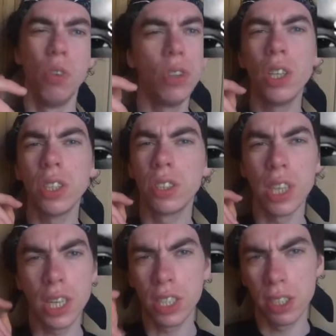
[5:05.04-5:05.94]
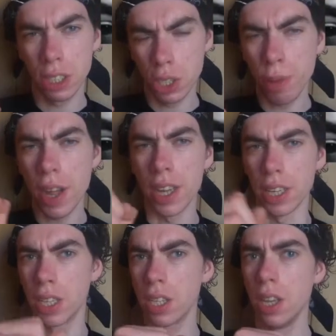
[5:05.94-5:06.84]
will not think
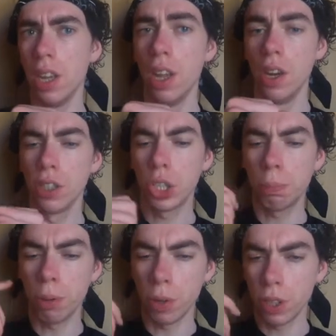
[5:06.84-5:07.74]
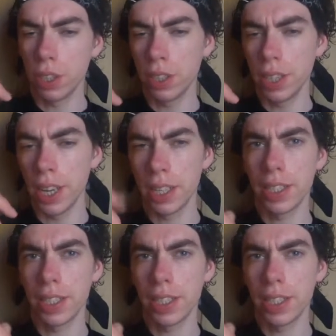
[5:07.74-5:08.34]
twice on supporting the